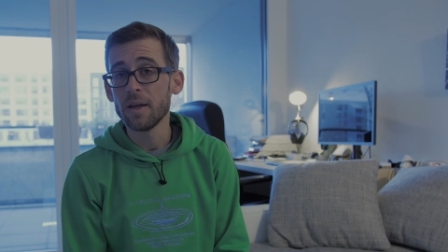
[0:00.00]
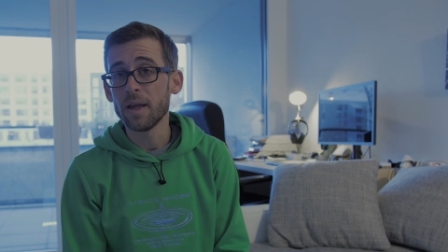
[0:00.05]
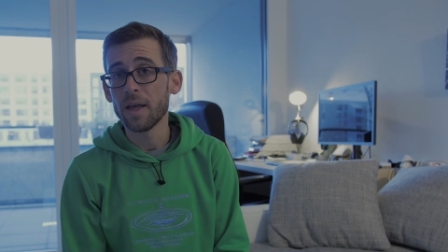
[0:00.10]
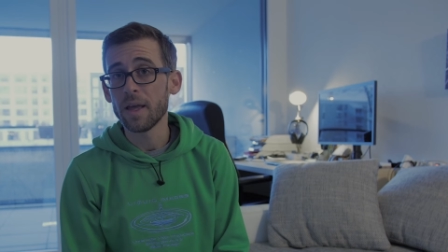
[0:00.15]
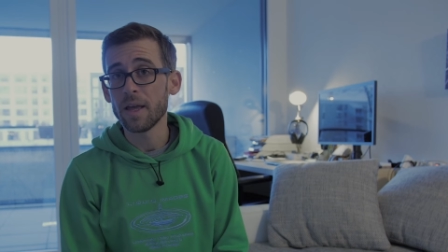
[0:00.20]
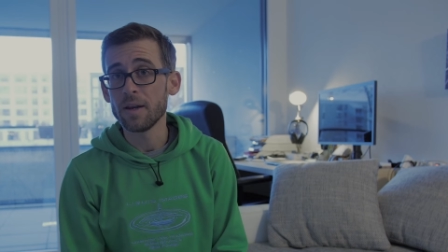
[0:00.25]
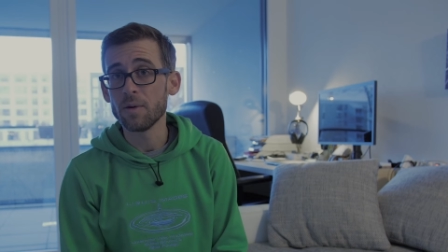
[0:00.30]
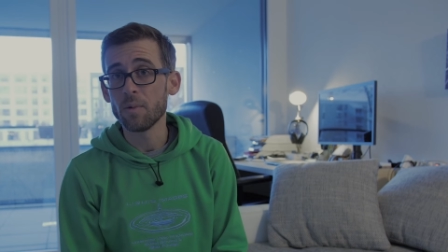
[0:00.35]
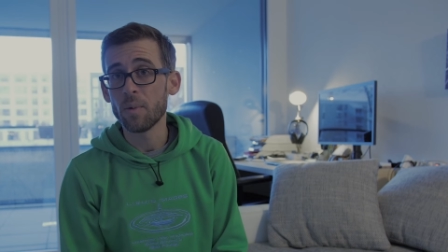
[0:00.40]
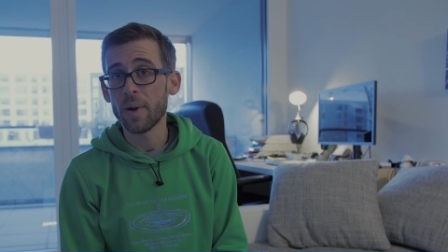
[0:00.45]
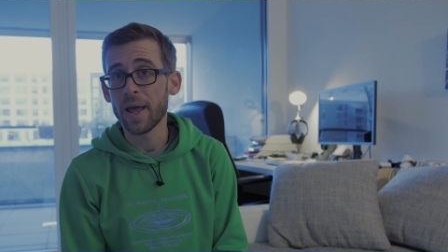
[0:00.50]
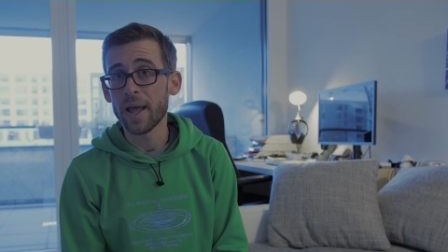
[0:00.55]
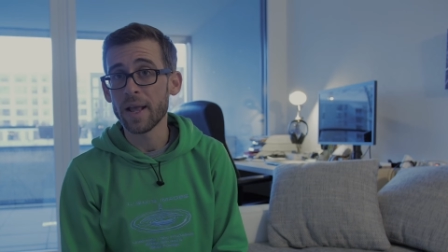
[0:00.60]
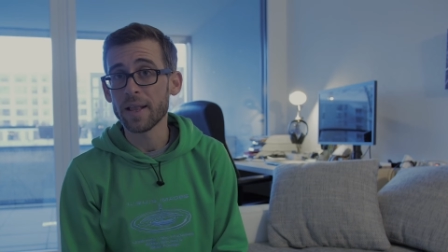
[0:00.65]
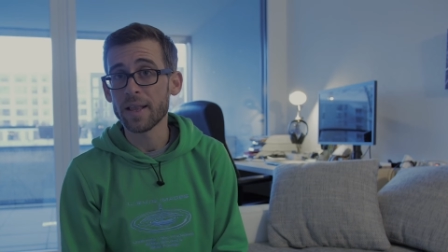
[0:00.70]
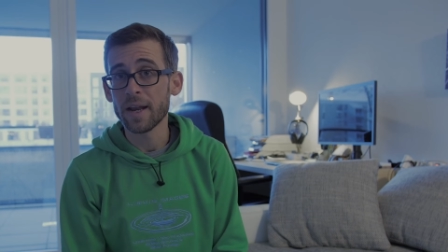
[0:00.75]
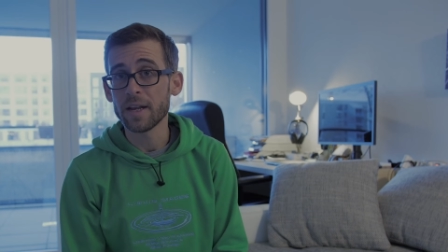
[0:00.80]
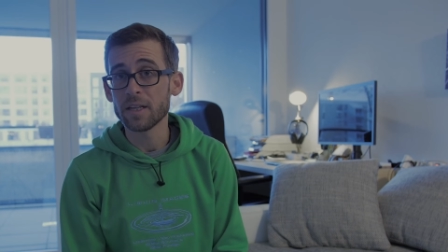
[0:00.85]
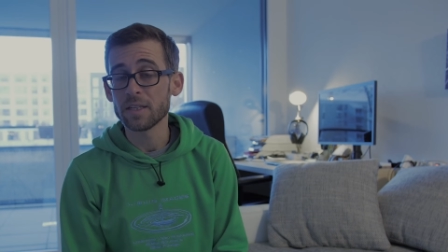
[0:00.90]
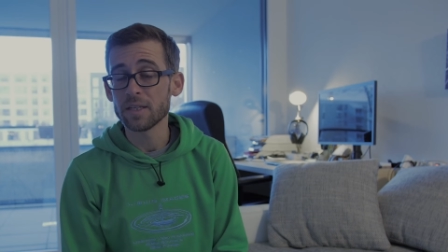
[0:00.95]
in a way
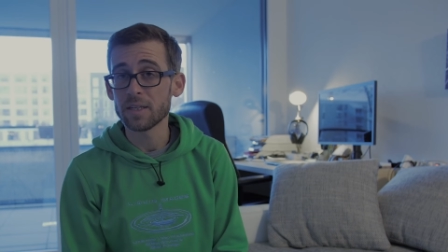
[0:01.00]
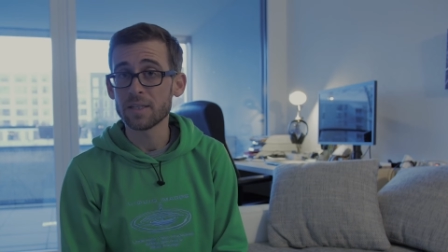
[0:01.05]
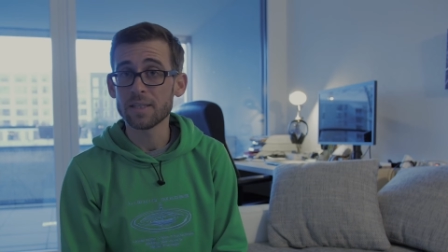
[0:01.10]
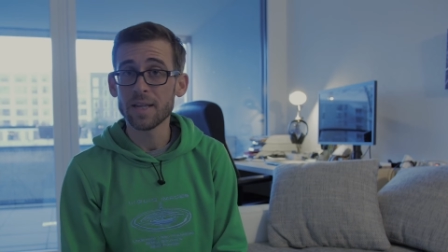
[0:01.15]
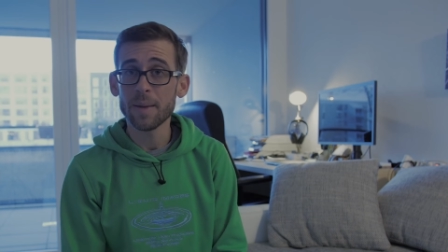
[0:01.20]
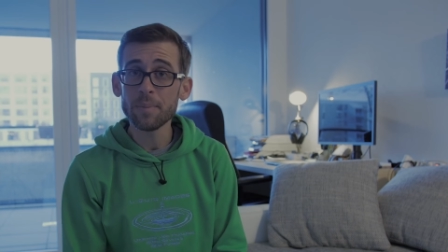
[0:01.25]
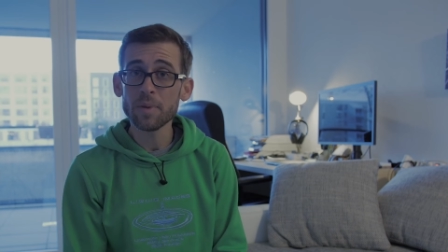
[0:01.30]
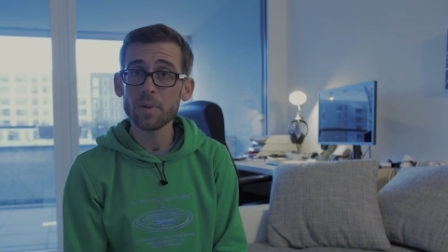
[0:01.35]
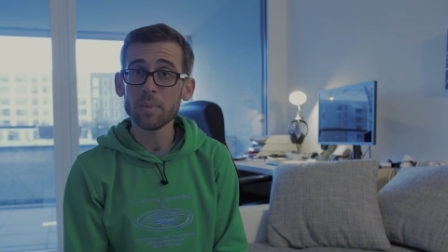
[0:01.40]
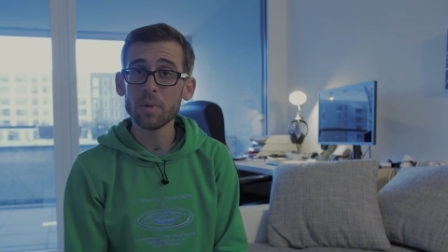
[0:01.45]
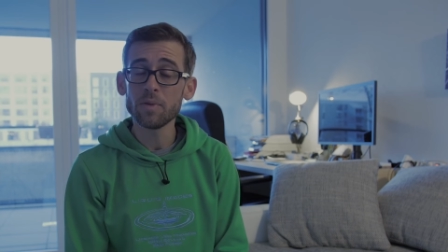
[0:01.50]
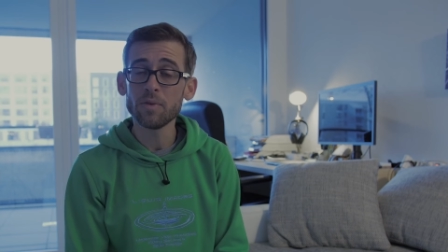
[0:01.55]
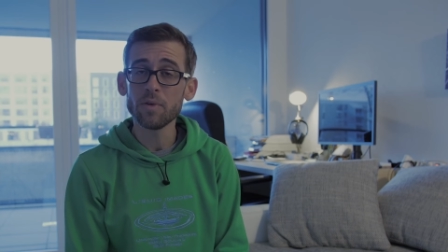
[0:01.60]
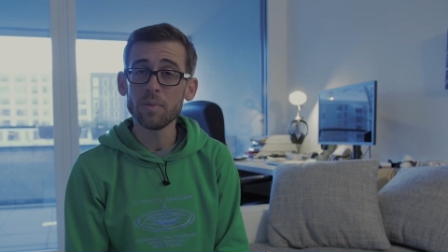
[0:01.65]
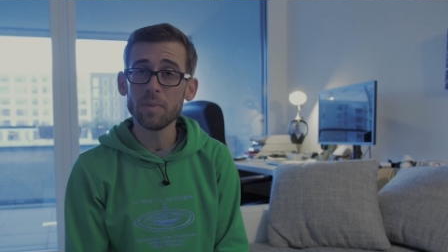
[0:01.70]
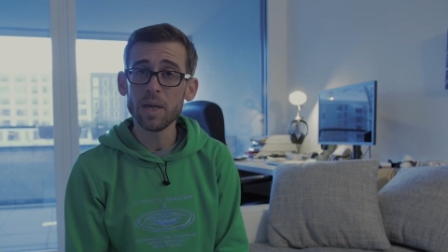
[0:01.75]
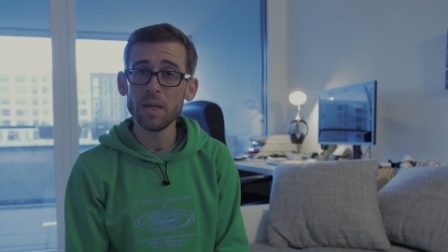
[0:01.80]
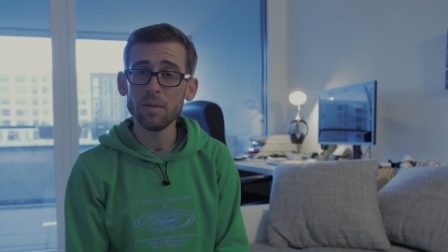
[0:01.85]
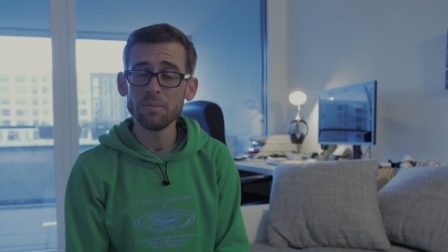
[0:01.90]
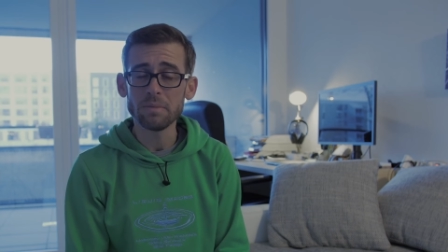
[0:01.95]
that is acceptable for
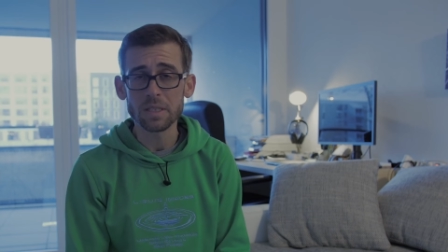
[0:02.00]
me.